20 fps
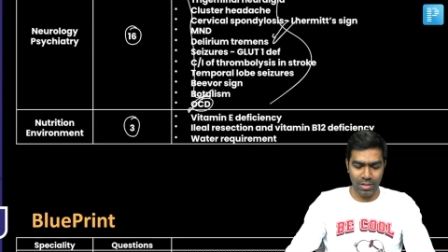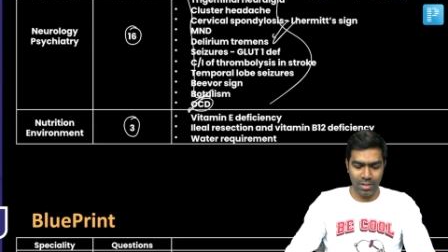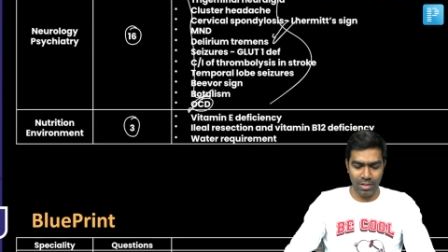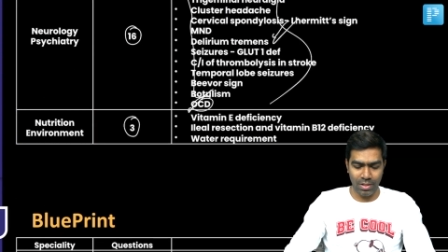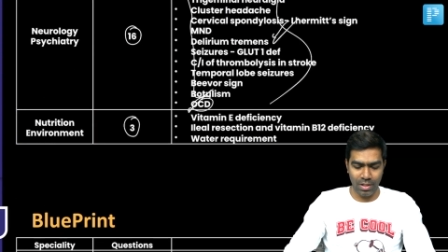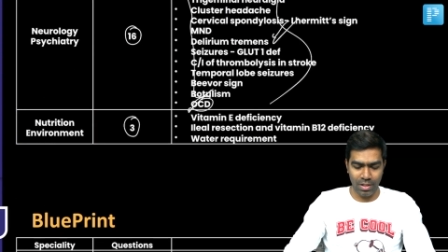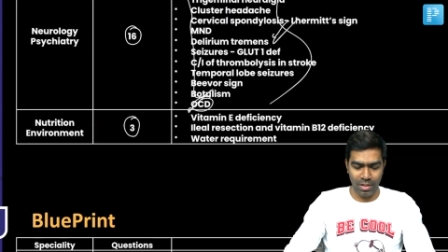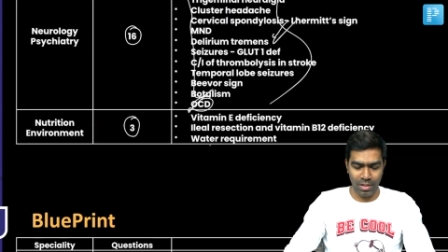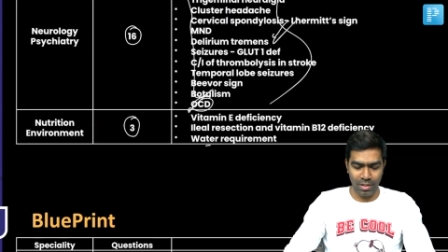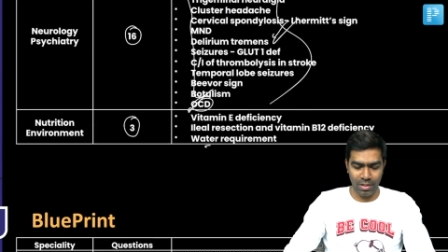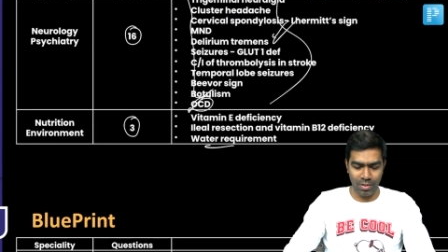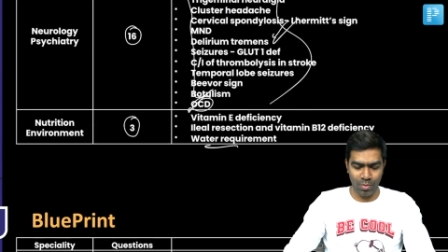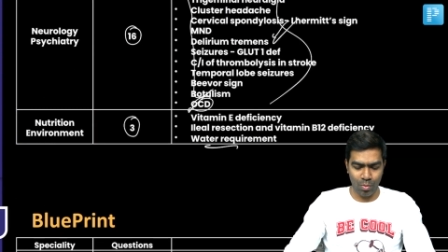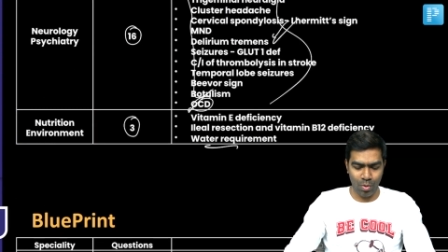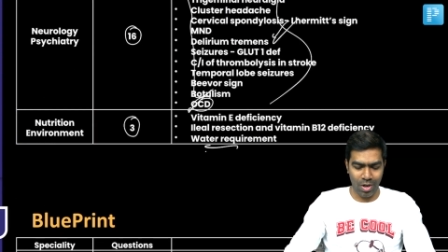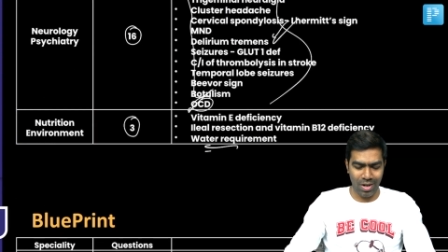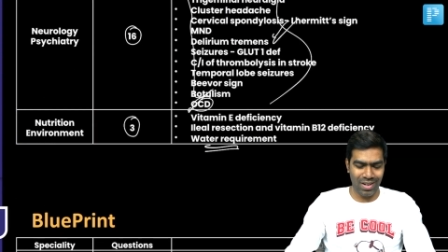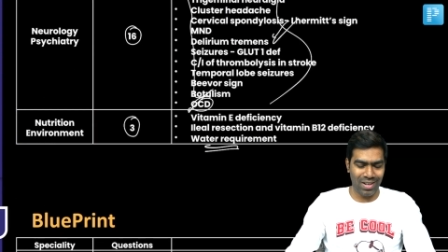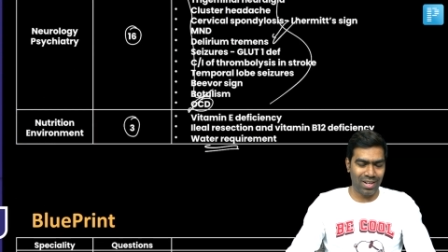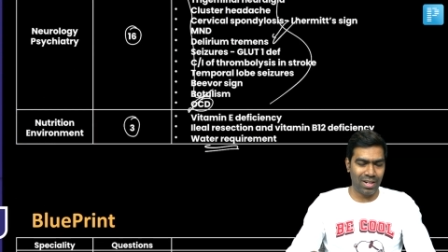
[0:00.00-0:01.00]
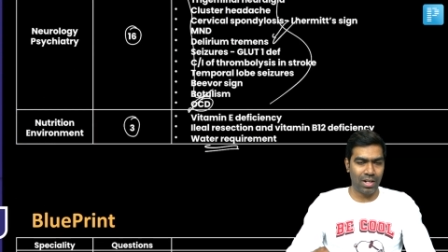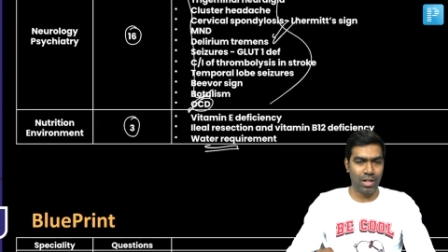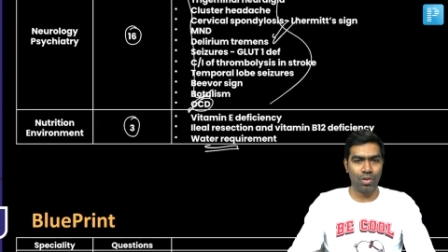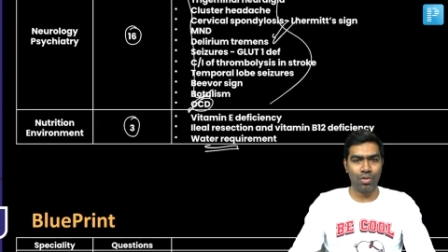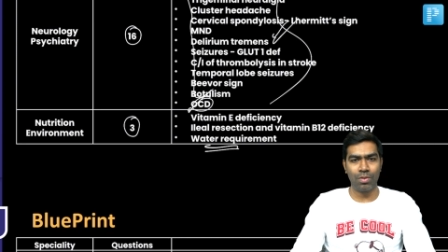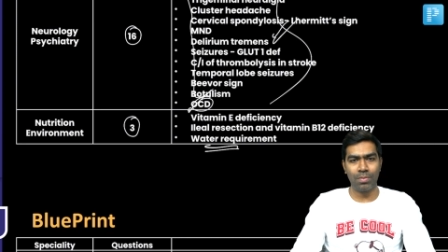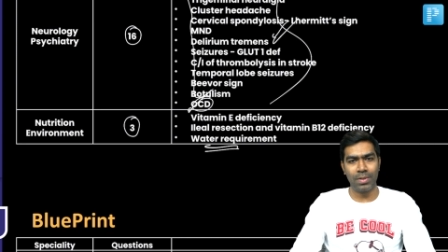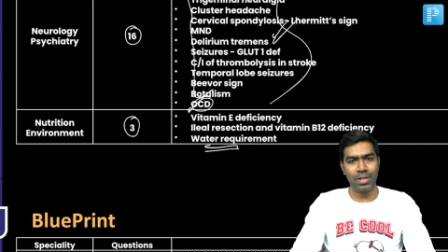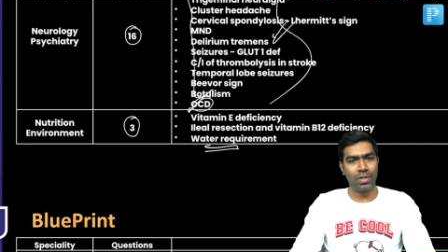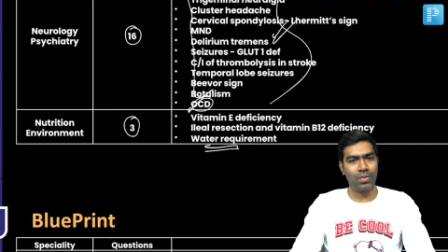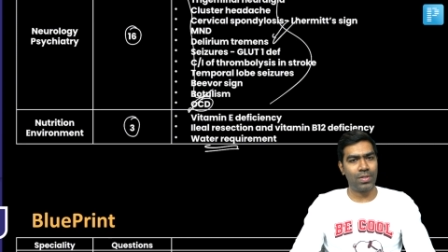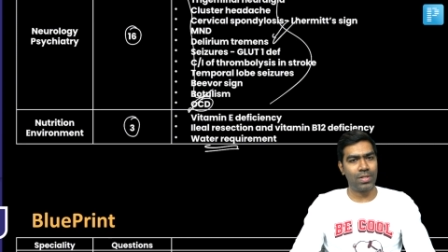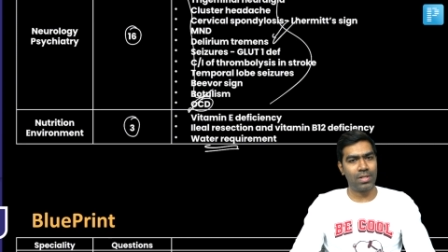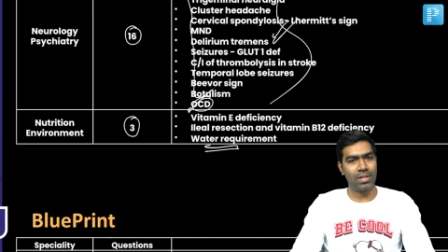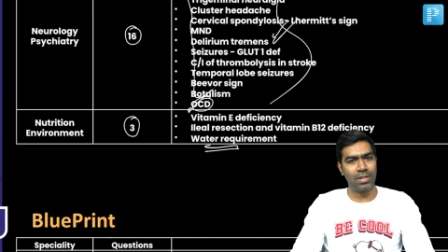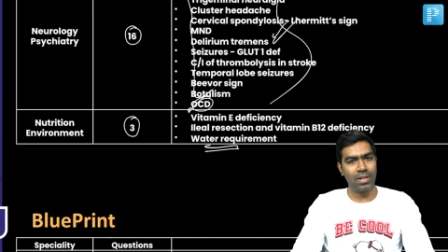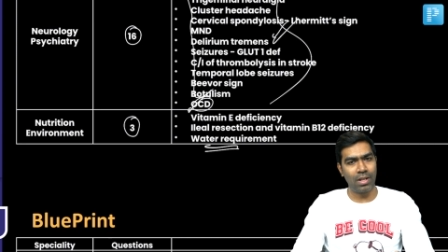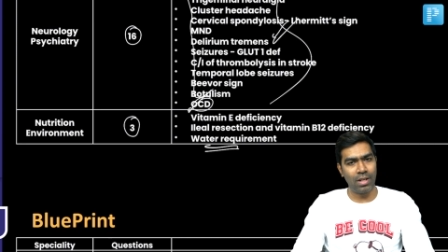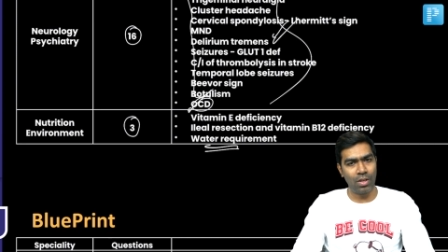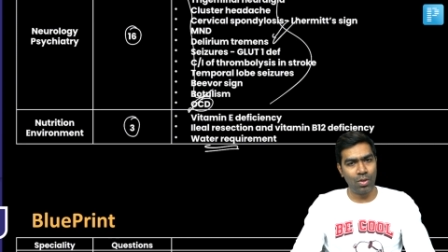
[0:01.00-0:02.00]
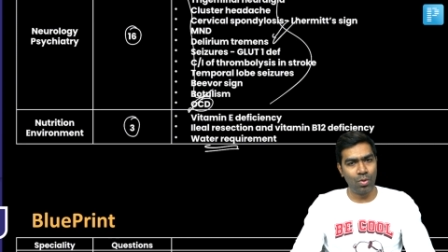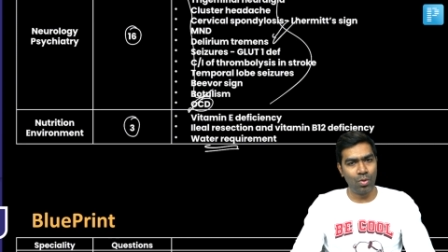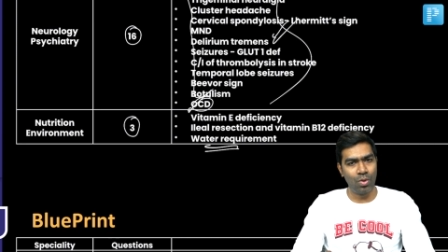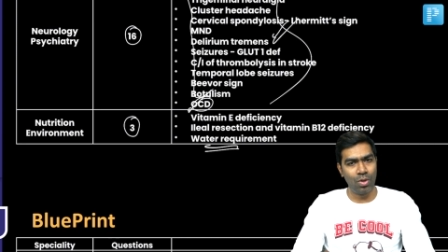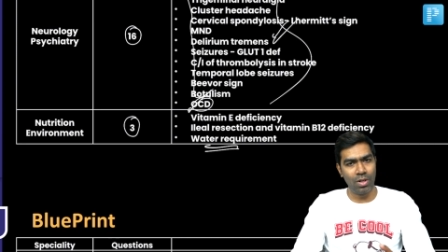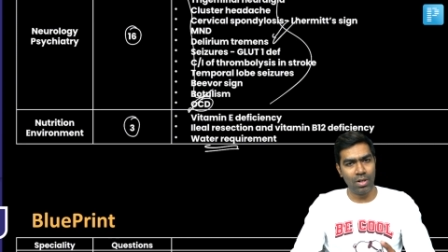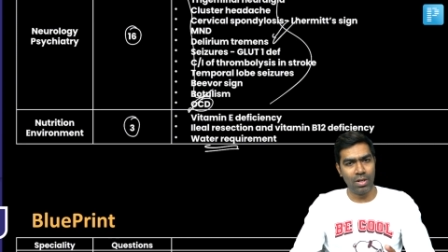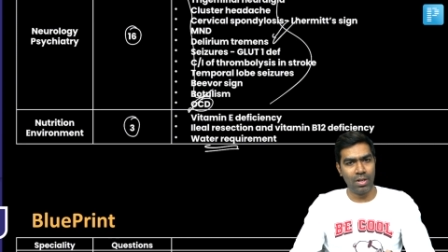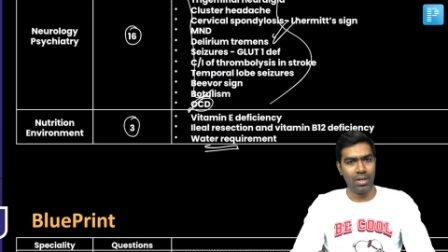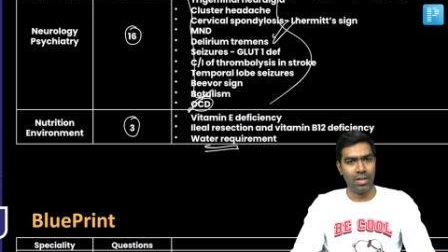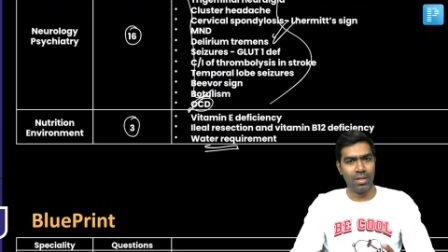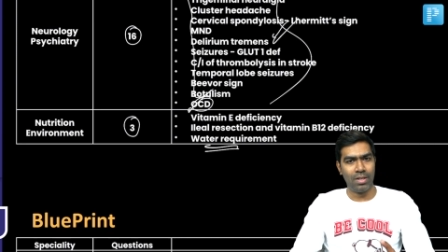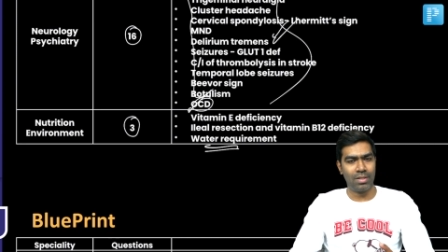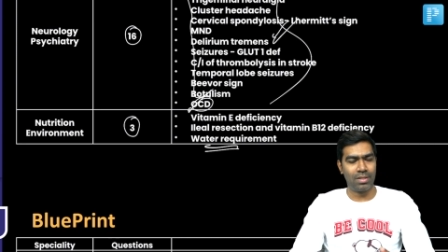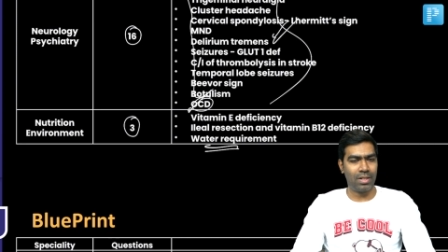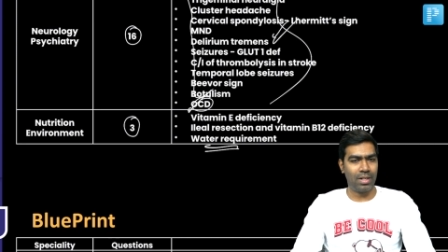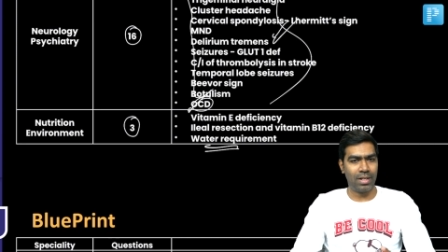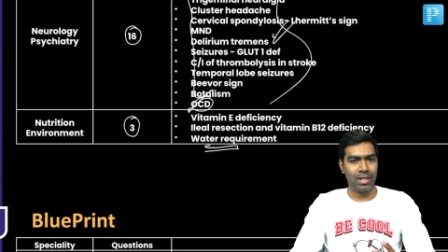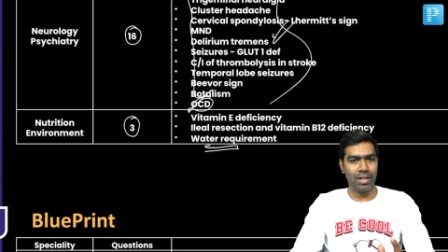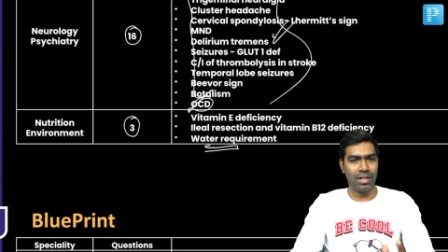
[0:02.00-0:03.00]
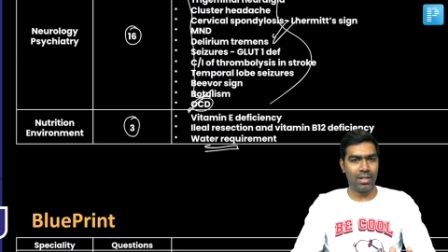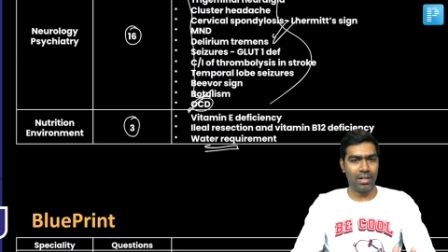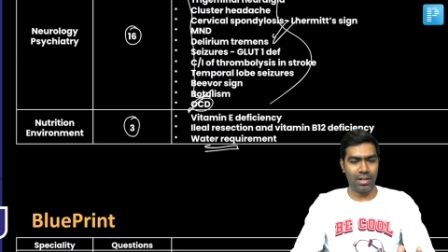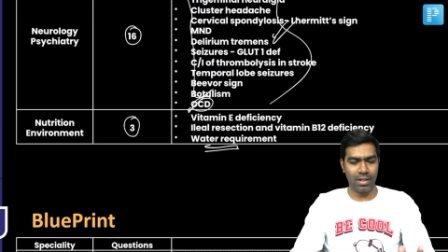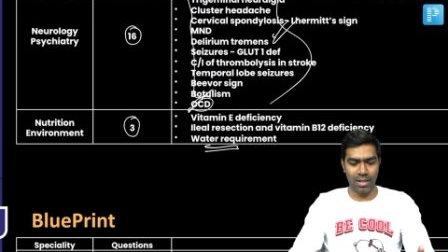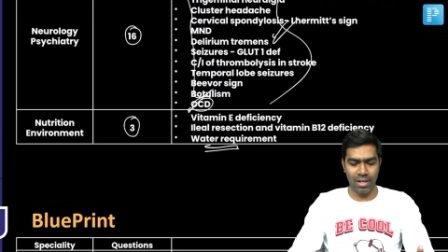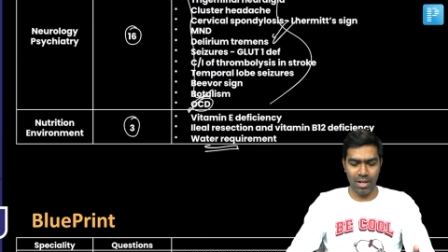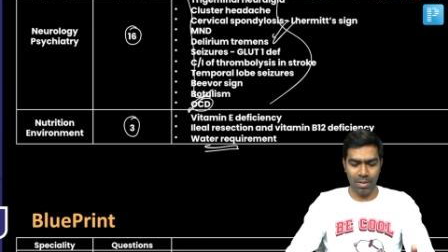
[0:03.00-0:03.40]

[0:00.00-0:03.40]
and that the water requirement question alone is a little tricky.